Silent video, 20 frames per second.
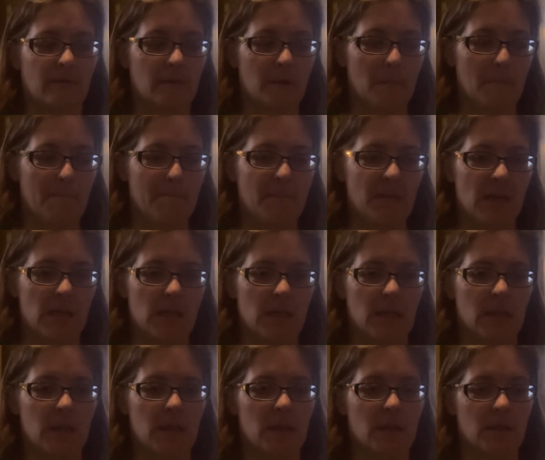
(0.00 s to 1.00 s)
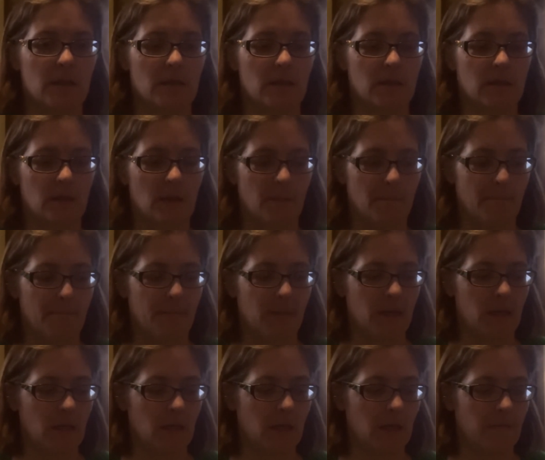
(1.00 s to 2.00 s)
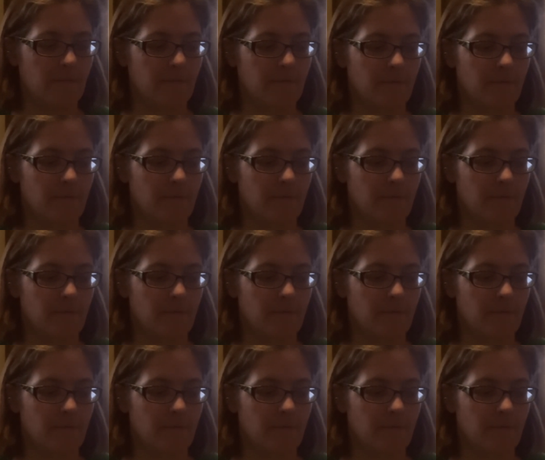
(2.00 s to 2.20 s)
meets somebody